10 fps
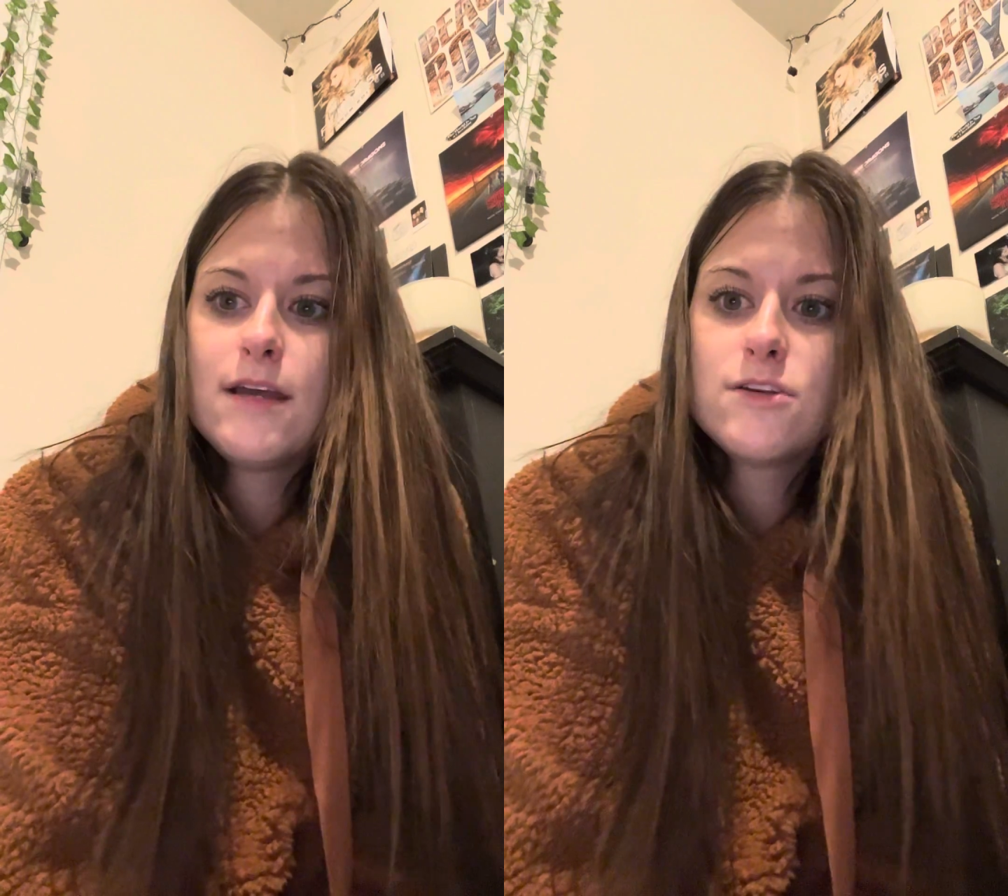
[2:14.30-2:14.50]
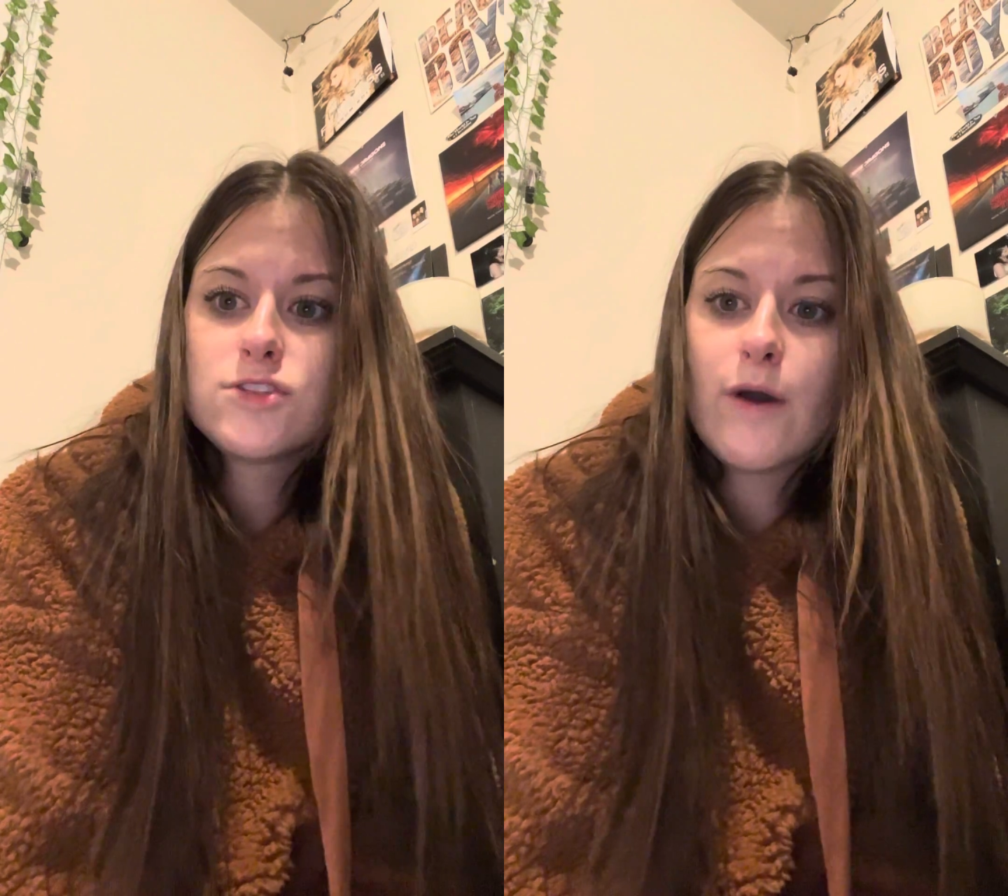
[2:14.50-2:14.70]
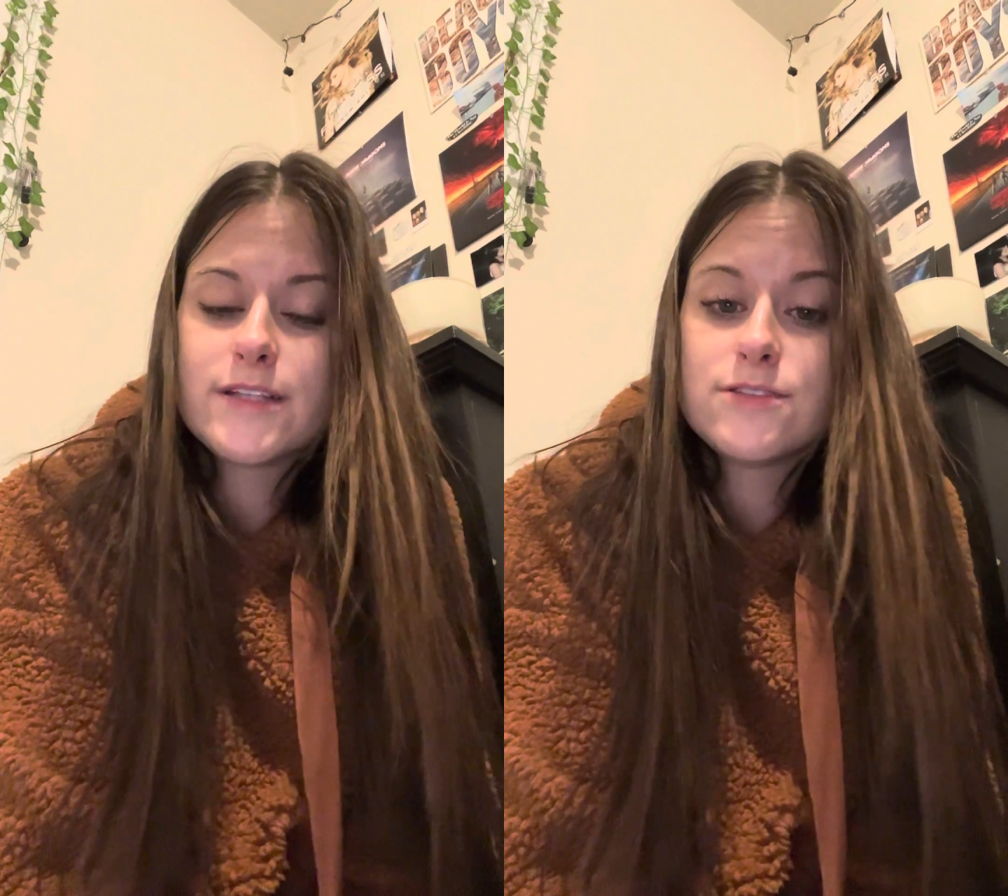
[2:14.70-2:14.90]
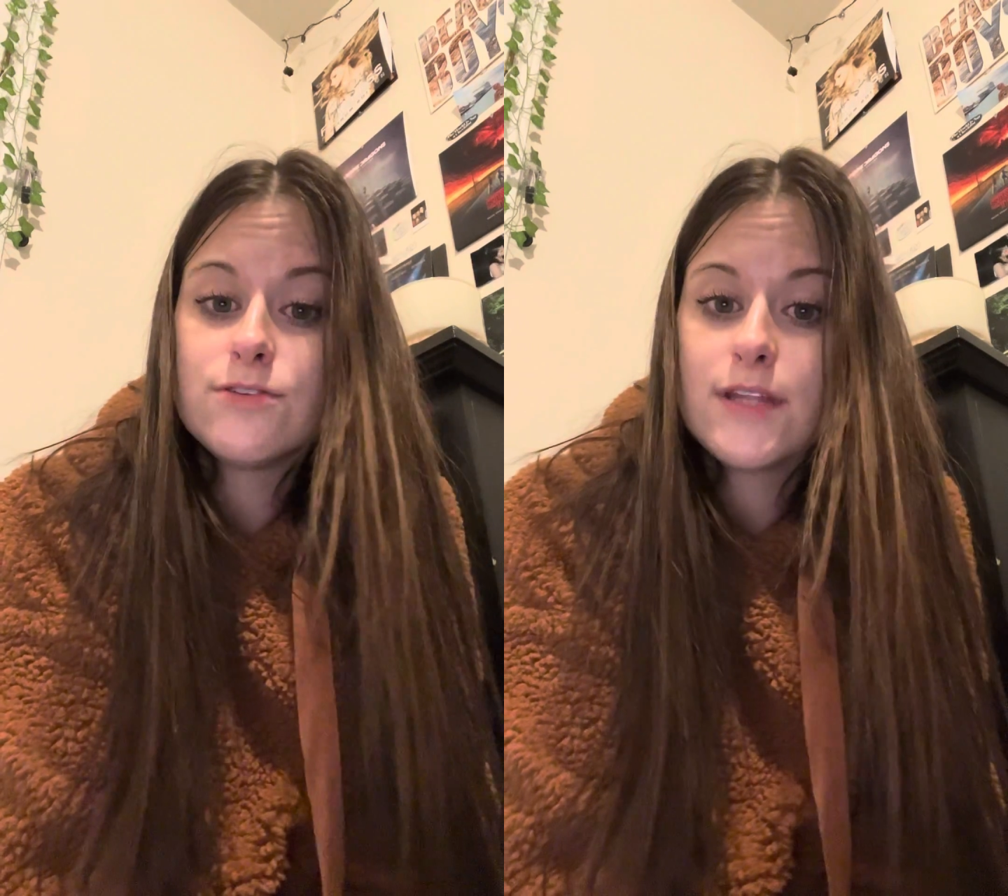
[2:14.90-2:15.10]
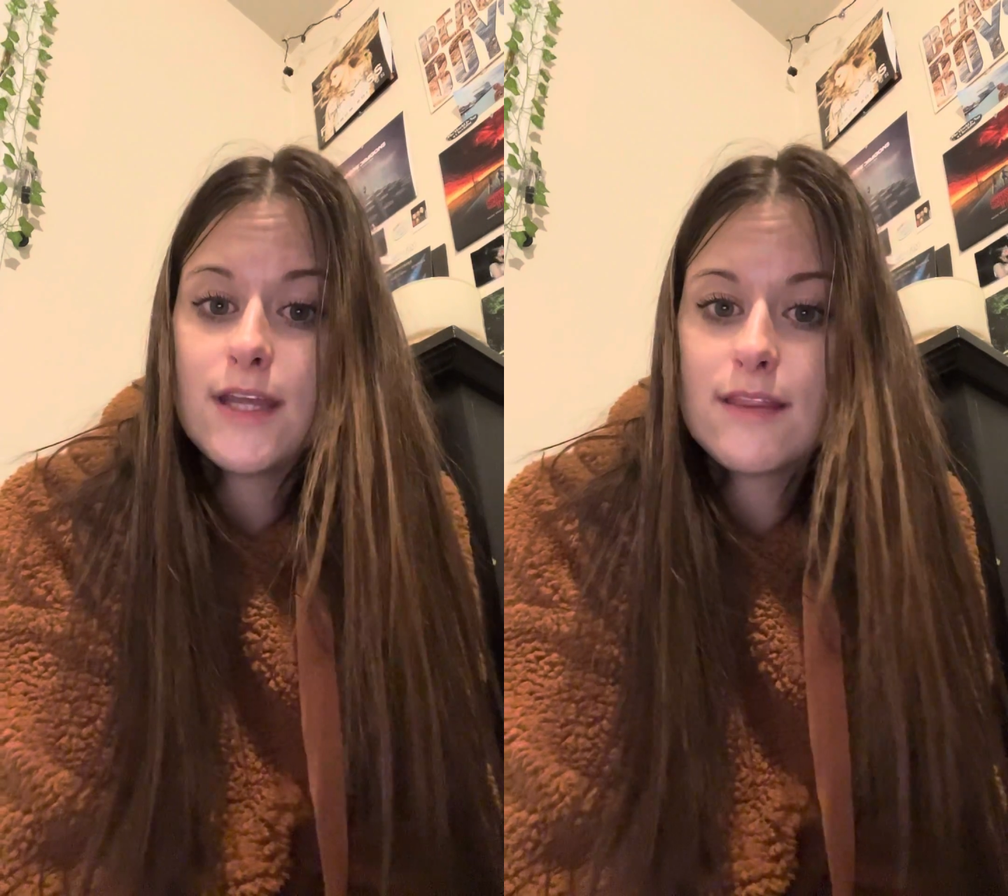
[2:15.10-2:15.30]
So I
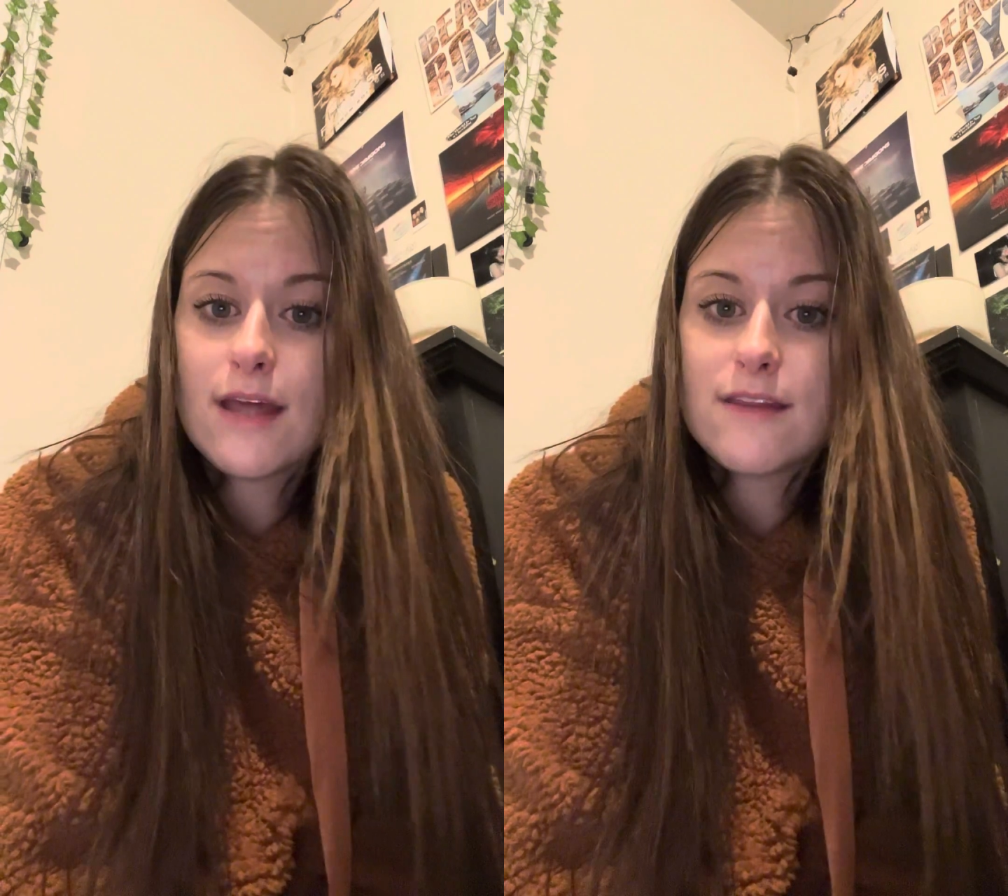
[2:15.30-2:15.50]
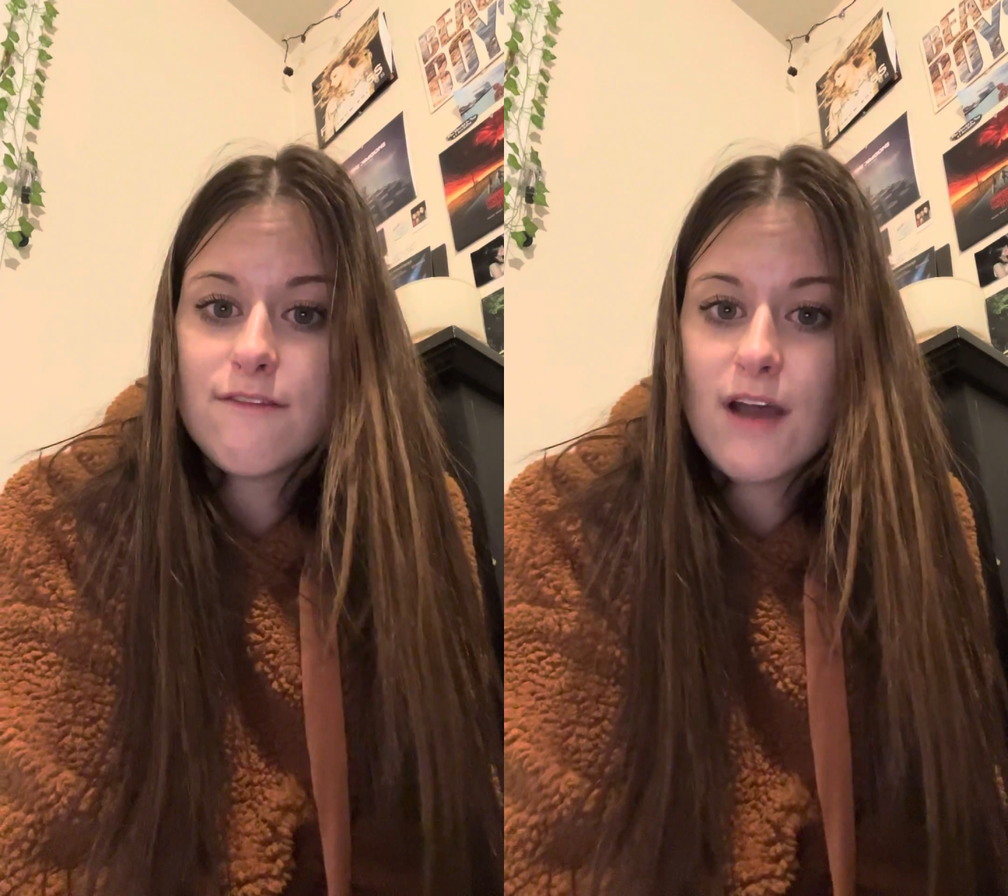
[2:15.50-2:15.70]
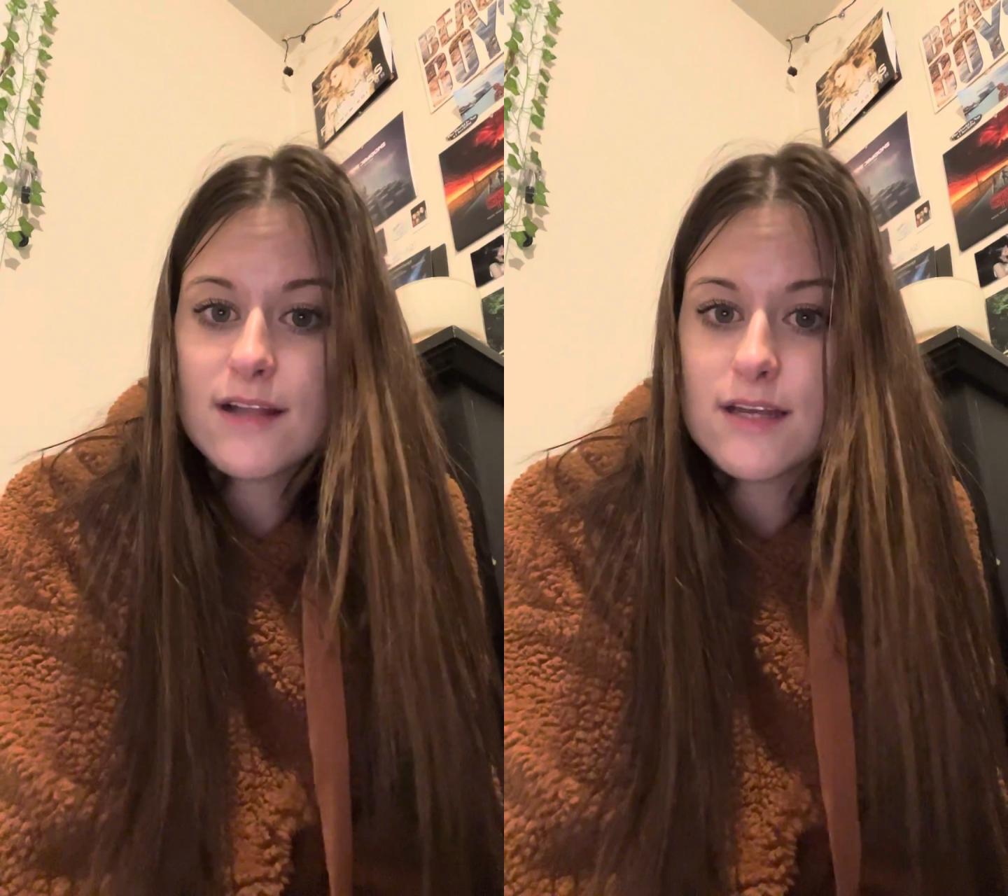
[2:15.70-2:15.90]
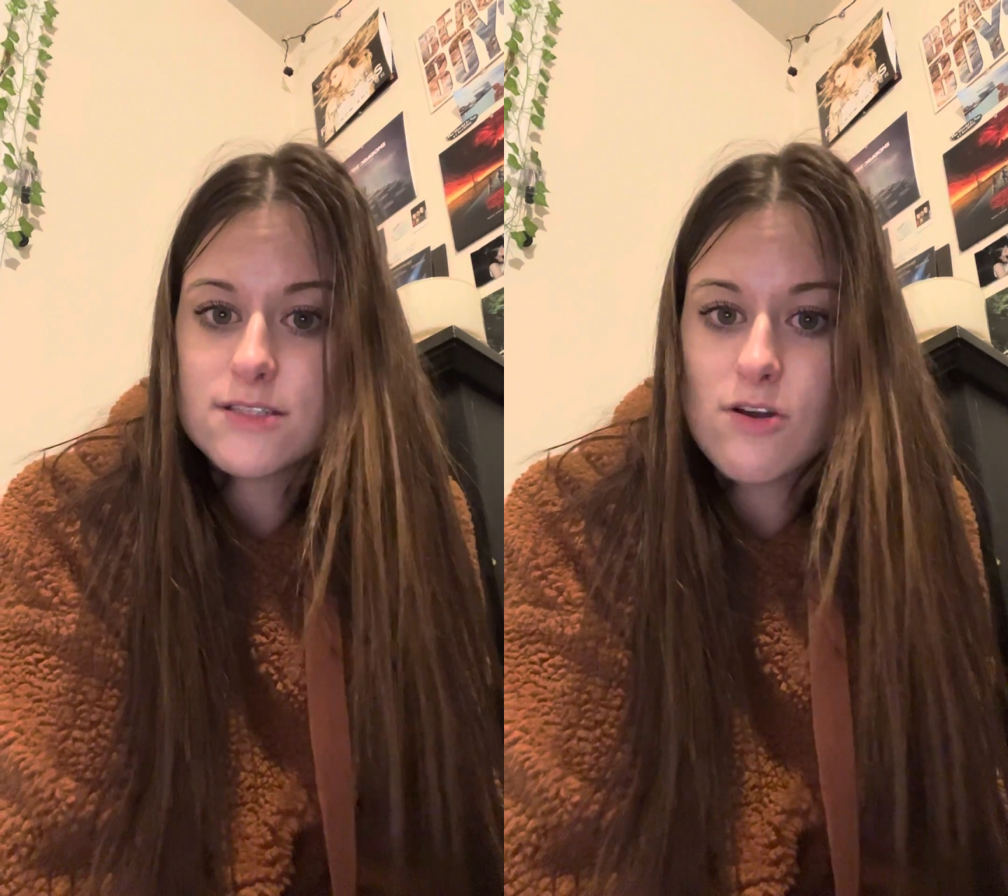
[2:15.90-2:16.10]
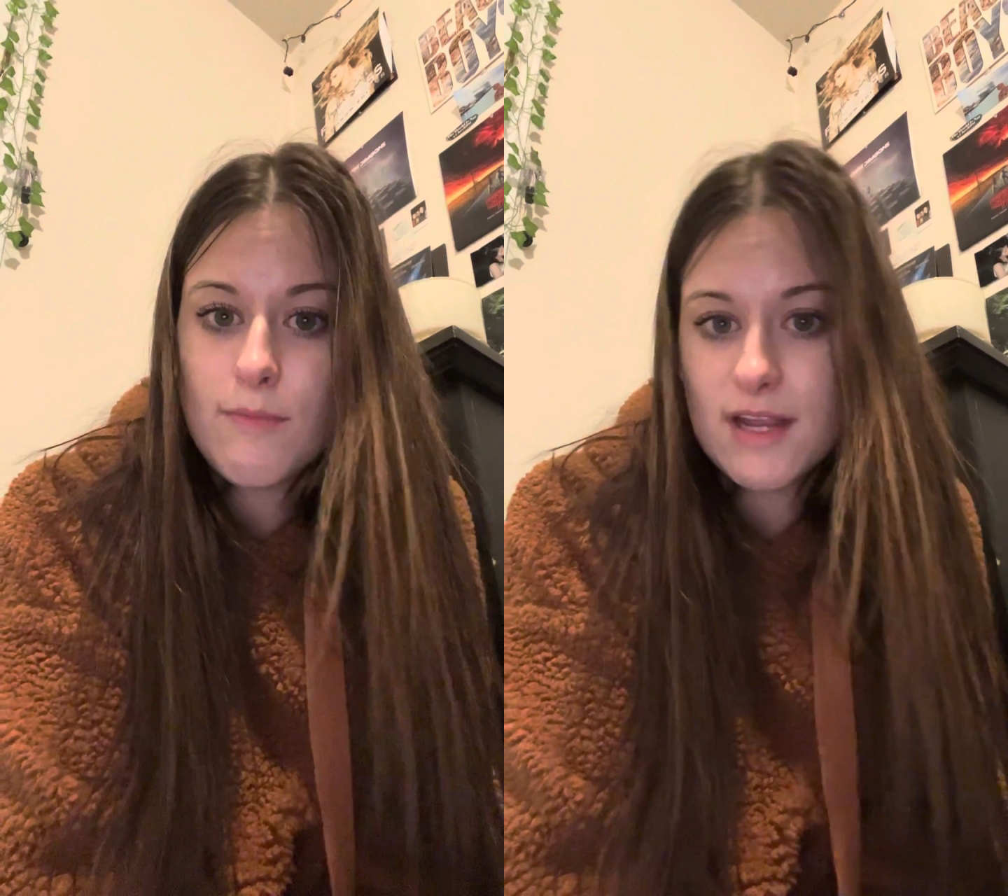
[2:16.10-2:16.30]
do think that the fact that
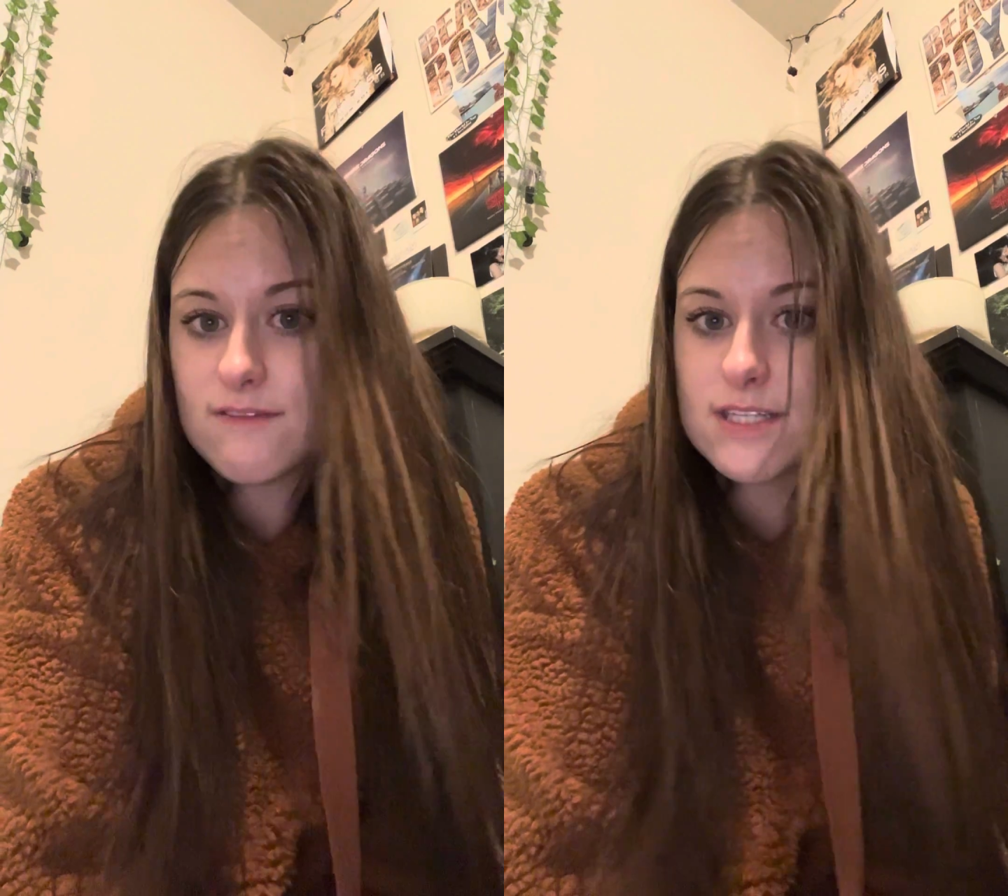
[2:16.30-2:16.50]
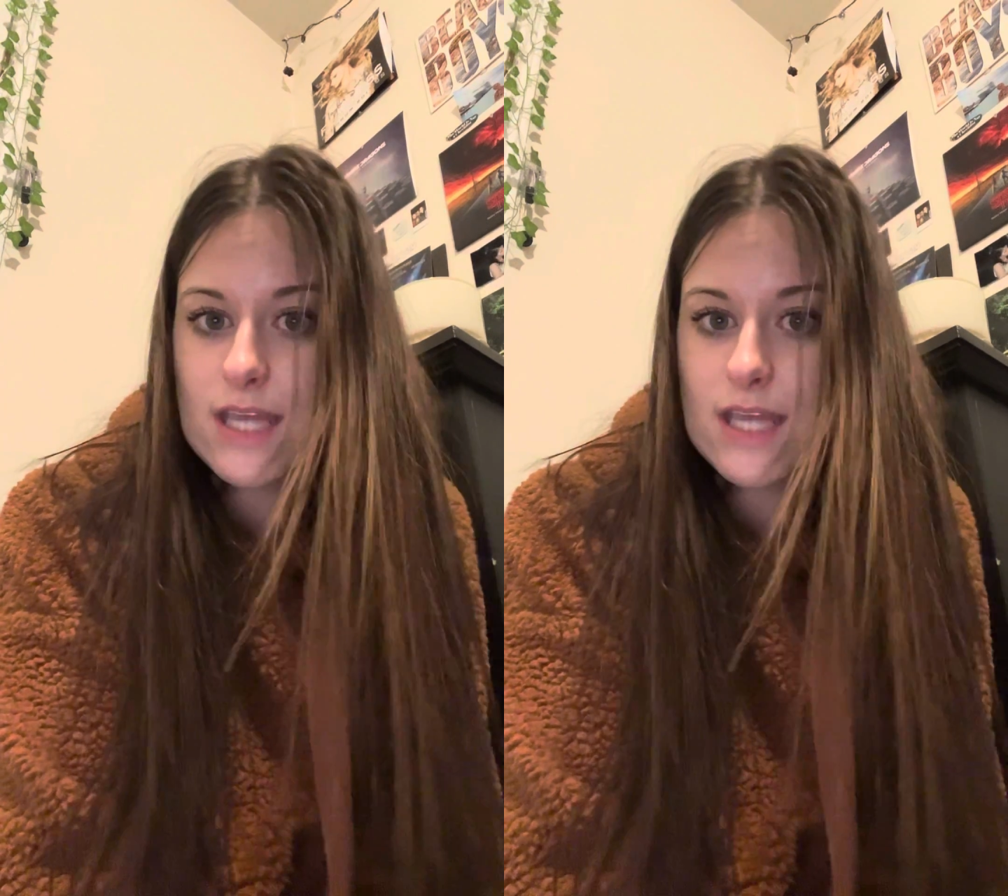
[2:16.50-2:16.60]
so many of these